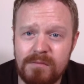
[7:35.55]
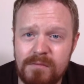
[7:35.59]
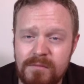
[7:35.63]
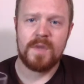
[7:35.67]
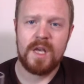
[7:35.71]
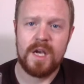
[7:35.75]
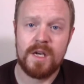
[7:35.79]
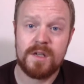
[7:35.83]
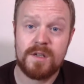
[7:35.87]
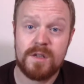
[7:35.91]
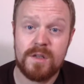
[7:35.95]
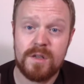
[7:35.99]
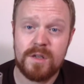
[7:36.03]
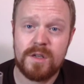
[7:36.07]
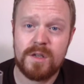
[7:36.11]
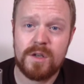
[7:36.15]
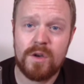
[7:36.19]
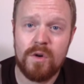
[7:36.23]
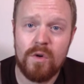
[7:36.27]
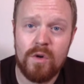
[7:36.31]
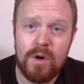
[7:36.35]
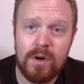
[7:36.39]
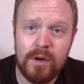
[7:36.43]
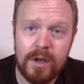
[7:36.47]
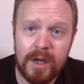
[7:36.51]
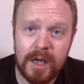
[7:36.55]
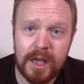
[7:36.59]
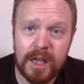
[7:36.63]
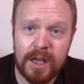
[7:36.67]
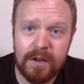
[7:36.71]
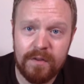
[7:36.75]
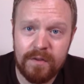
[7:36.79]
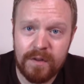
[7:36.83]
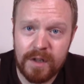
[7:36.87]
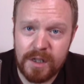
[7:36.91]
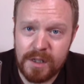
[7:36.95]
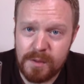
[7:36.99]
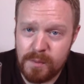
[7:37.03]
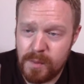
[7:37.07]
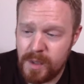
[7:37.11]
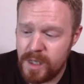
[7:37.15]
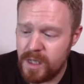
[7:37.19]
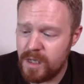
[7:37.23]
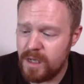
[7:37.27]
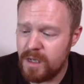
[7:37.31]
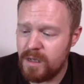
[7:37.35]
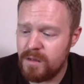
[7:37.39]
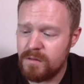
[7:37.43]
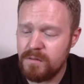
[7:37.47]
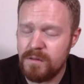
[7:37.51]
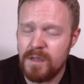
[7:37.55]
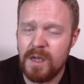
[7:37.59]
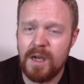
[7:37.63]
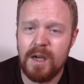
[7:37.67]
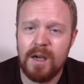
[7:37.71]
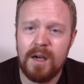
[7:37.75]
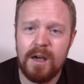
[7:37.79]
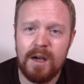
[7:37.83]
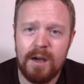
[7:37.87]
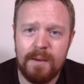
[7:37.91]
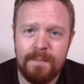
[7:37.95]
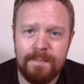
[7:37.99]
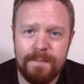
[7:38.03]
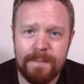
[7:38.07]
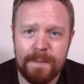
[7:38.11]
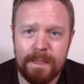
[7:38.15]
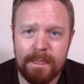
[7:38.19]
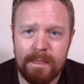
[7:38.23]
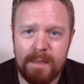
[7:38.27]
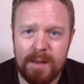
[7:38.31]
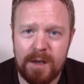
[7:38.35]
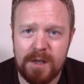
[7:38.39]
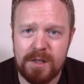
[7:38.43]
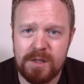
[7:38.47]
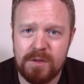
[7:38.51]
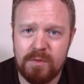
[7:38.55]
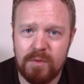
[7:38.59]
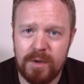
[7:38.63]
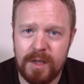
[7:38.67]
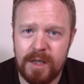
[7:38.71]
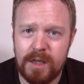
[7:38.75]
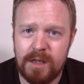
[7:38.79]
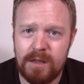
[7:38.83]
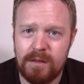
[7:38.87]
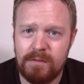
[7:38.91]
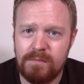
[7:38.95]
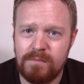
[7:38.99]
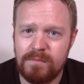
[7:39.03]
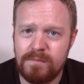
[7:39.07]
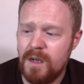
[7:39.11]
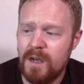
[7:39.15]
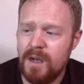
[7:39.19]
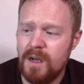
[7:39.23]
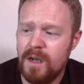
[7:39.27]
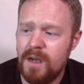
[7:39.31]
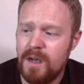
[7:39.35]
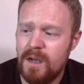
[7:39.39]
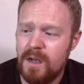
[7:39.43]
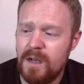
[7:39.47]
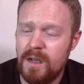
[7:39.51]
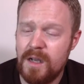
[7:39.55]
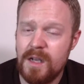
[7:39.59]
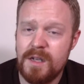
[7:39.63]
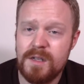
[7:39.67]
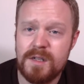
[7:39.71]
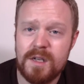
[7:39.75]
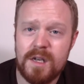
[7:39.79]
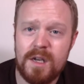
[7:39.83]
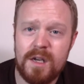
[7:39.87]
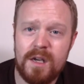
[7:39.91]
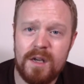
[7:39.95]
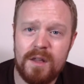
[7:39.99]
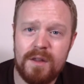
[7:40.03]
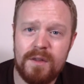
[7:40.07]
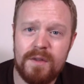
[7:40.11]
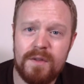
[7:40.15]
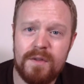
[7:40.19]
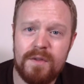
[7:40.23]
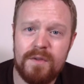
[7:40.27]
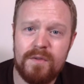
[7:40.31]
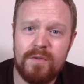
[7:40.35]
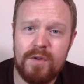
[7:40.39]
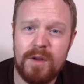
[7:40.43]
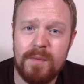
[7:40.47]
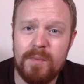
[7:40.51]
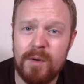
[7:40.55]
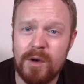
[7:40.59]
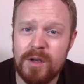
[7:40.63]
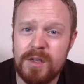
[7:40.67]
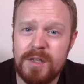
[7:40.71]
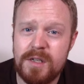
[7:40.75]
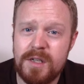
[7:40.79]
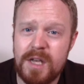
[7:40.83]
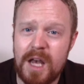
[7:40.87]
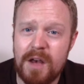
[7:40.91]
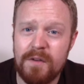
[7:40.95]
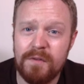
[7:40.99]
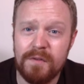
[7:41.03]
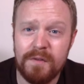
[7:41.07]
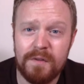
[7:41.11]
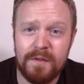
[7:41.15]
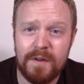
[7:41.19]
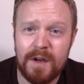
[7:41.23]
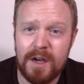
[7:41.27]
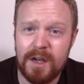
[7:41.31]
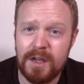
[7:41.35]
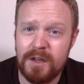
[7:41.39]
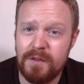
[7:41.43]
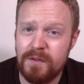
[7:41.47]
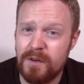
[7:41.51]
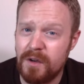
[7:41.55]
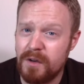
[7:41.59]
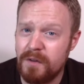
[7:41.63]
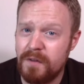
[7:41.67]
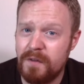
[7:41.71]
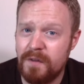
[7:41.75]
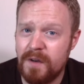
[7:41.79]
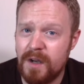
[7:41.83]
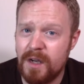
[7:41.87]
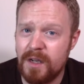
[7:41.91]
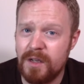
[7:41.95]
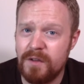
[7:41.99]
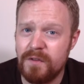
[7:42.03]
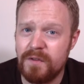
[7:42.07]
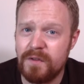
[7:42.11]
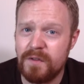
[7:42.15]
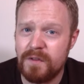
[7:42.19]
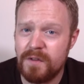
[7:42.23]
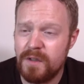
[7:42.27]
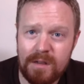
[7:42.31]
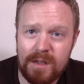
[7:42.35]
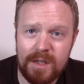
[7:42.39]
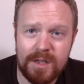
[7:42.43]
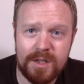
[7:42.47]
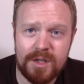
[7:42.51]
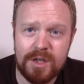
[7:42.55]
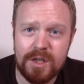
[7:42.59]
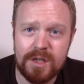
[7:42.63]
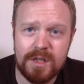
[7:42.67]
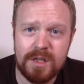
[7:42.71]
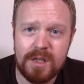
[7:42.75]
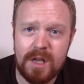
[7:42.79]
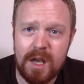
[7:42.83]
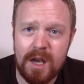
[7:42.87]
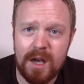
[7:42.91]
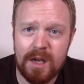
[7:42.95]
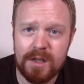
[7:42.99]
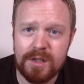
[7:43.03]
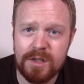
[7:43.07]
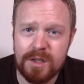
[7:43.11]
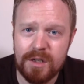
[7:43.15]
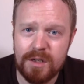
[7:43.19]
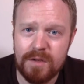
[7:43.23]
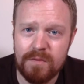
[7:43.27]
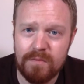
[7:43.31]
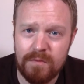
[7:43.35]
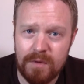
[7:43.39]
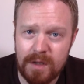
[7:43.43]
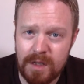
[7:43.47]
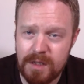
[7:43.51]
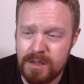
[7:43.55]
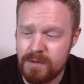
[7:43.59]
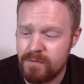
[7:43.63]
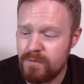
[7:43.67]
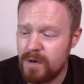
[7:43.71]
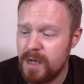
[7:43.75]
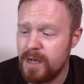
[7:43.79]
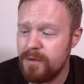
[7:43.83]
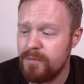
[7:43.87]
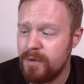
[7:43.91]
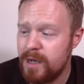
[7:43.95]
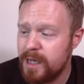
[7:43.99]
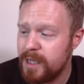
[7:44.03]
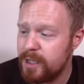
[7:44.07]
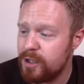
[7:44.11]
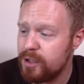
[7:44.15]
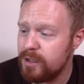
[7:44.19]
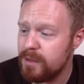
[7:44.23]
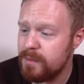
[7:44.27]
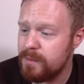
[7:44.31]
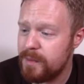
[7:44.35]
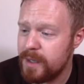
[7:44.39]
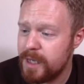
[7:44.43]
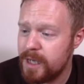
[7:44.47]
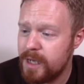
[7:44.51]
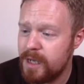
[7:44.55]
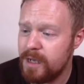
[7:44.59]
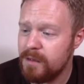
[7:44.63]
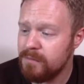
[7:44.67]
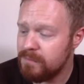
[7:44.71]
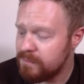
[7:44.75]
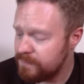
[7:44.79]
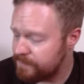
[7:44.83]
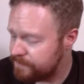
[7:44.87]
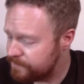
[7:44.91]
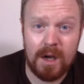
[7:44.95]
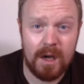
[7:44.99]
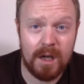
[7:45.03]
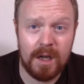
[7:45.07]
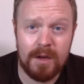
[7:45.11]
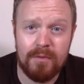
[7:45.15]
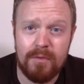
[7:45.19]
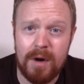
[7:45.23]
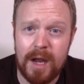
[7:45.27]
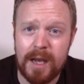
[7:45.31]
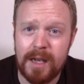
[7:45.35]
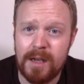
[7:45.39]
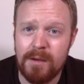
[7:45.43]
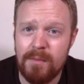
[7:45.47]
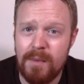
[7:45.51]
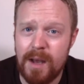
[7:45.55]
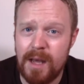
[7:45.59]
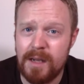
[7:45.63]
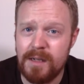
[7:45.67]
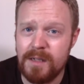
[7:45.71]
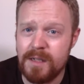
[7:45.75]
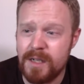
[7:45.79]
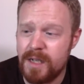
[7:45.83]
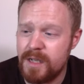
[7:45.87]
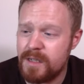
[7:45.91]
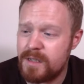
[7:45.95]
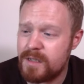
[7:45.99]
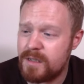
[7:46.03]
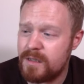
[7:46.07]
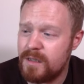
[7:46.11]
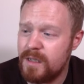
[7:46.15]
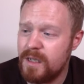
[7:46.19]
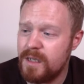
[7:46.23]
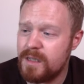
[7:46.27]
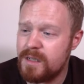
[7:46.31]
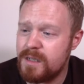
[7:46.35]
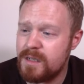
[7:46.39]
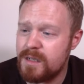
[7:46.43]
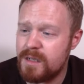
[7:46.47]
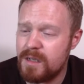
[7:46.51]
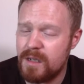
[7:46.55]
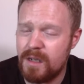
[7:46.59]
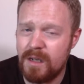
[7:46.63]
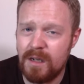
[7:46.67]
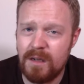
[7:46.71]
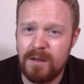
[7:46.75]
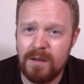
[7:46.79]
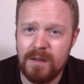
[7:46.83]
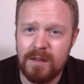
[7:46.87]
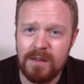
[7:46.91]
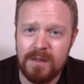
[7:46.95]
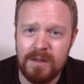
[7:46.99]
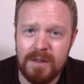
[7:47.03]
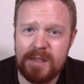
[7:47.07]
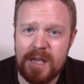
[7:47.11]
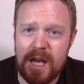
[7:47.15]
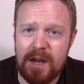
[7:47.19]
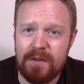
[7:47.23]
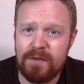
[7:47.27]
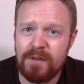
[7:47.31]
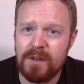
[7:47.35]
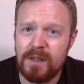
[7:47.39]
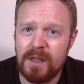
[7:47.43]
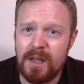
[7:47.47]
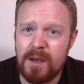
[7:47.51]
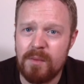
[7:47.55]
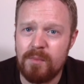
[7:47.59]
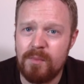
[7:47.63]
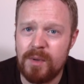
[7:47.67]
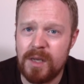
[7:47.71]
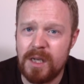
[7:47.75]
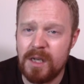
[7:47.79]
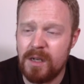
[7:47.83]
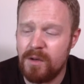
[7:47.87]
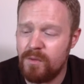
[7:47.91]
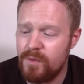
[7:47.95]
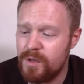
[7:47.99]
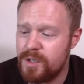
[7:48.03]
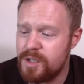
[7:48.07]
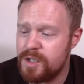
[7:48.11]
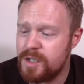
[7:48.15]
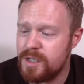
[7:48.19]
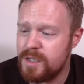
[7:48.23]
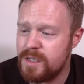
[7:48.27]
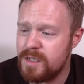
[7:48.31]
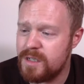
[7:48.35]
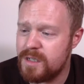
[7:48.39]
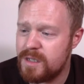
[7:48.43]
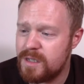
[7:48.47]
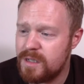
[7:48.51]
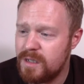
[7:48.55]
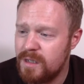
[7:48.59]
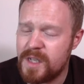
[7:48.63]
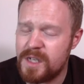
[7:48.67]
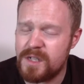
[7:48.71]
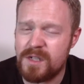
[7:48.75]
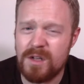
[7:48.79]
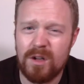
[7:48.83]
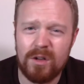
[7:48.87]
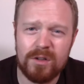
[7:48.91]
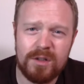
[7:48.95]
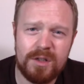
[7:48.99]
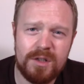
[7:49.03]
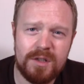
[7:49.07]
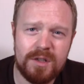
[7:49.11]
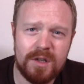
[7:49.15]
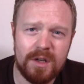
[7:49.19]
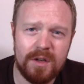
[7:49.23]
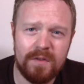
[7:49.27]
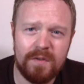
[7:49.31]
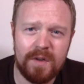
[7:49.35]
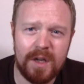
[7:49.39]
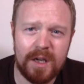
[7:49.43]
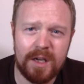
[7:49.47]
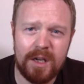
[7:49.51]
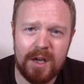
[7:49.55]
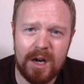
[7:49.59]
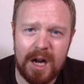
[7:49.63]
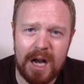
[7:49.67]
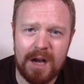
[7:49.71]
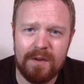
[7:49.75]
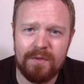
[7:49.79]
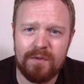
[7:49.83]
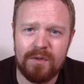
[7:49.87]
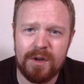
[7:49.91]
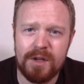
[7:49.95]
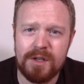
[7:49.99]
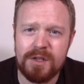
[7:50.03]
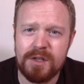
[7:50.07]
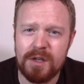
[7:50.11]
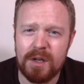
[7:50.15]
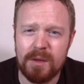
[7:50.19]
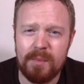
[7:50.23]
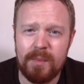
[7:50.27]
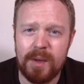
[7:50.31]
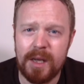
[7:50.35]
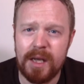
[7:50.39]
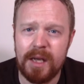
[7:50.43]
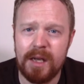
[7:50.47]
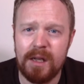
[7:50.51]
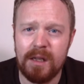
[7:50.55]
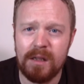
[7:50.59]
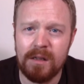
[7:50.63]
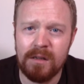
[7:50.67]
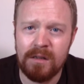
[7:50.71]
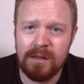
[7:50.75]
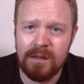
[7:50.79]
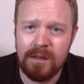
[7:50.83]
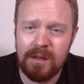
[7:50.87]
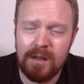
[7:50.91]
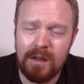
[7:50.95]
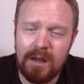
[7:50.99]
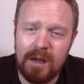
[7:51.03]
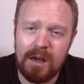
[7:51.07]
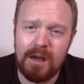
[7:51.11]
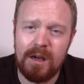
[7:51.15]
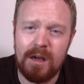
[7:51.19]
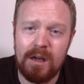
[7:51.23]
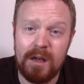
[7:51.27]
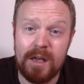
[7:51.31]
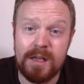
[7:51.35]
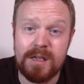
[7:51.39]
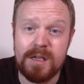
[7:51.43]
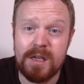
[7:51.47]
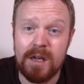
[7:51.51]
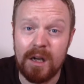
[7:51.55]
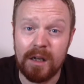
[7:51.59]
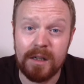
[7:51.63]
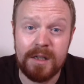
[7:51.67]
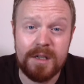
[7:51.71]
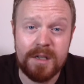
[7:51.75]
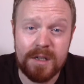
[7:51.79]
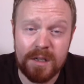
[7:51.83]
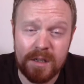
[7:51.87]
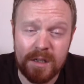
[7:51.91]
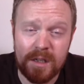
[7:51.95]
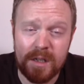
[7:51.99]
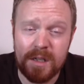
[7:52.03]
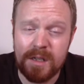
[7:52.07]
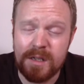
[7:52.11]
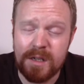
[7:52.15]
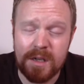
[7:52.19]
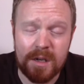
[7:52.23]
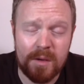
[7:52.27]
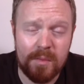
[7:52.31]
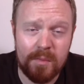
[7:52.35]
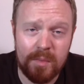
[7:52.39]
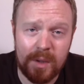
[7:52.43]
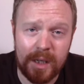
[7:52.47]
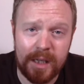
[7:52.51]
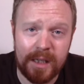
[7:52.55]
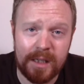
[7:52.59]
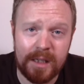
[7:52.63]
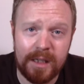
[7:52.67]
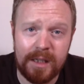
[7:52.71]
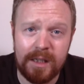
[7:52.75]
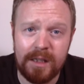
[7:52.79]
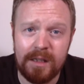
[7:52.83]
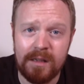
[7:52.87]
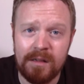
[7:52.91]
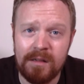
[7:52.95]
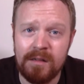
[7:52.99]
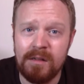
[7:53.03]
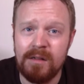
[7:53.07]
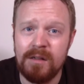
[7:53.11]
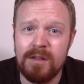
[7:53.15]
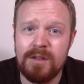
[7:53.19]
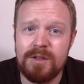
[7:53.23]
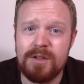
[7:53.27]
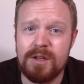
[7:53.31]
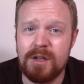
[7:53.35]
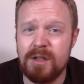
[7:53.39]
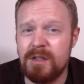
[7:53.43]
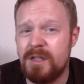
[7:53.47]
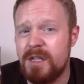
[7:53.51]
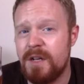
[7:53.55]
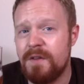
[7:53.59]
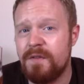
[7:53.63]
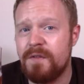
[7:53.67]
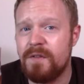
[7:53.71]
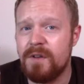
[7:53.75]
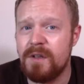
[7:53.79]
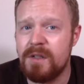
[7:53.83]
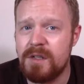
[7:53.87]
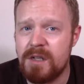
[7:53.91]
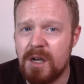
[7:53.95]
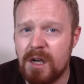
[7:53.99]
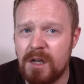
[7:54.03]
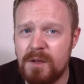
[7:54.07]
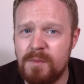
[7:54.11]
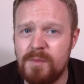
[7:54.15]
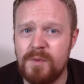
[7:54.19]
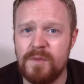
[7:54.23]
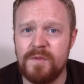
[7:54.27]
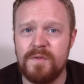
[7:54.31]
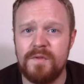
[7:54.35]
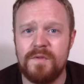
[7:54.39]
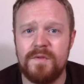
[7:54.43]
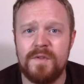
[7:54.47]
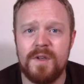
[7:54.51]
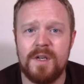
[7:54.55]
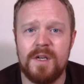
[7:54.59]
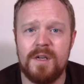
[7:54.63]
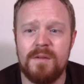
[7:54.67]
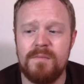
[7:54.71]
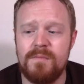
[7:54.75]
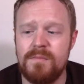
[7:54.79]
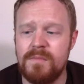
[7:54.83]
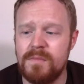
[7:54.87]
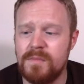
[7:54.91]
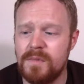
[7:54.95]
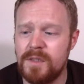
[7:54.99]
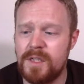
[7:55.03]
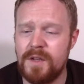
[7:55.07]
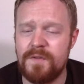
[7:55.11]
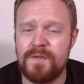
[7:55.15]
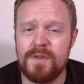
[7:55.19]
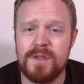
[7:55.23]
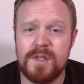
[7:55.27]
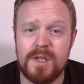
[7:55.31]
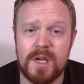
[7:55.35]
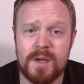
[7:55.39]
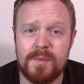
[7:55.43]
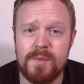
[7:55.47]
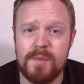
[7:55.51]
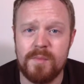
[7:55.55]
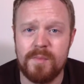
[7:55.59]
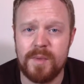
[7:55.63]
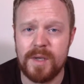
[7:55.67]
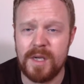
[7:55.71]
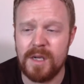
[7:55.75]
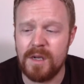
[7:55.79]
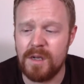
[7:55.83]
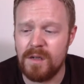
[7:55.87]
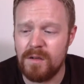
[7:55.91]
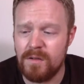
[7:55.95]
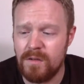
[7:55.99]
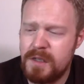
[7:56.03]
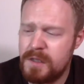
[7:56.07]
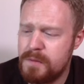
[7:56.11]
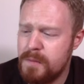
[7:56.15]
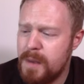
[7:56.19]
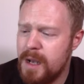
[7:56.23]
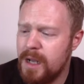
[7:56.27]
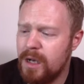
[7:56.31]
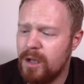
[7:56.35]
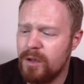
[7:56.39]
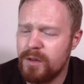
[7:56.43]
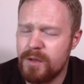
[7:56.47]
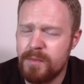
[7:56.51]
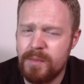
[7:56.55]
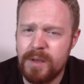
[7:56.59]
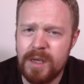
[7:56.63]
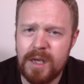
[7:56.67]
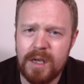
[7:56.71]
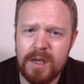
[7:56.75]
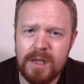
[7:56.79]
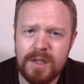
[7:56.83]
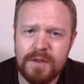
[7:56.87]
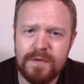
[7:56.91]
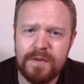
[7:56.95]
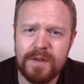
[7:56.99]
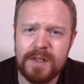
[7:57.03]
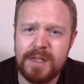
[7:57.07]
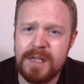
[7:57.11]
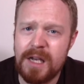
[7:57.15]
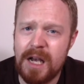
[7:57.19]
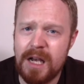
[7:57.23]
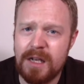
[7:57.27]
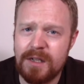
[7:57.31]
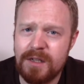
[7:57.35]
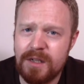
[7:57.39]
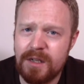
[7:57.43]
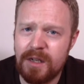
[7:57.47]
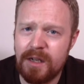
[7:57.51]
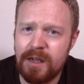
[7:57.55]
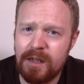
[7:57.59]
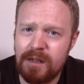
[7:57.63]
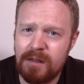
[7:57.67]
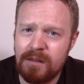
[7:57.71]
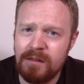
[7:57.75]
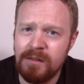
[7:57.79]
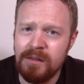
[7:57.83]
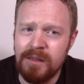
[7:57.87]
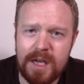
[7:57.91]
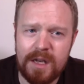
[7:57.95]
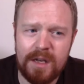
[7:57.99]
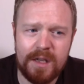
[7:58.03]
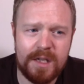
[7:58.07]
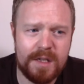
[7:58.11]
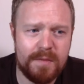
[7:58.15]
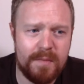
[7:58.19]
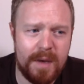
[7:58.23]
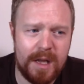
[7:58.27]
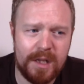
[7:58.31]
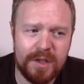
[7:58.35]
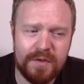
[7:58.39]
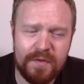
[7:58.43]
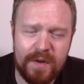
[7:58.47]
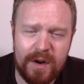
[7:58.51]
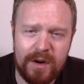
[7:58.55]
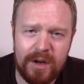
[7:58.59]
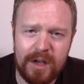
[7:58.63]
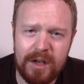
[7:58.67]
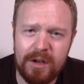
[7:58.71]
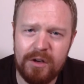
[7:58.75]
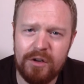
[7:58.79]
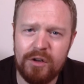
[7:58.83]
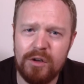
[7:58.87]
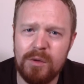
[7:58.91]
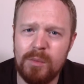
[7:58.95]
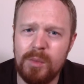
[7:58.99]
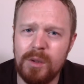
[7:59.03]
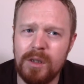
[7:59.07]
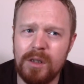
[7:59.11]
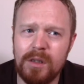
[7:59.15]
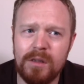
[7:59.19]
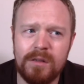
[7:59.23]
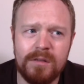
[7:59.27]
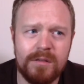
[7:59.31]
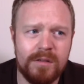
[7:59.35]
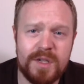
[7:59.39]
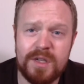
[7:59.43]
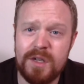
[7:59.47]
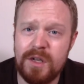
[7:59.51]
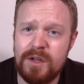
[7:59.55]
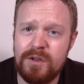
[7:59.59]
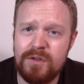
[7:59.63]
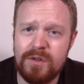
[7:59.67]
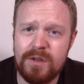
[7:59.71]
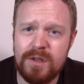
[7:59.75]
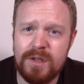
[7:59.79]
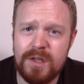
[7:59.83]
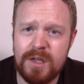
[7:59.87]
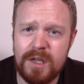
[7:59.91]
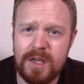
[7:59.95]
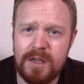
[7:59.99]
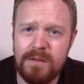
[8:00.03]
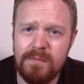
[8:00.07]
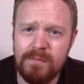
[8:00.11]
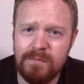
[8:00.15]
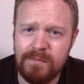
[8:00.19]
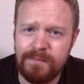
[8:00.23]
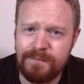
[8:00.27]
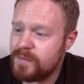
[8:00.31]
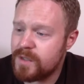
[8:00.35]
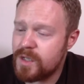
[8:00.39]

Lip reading: Yes, so the score I'm going to give this beer this week is a 3.75 out of 5. It's a really, really good beer. Highly recommend it. It's definitely a beer which it's not sort of like your average sort of pale. It's nice that it's a completely sort of different type of beer. Smell on the beer is fantastic. It smells very herbal, citrusy.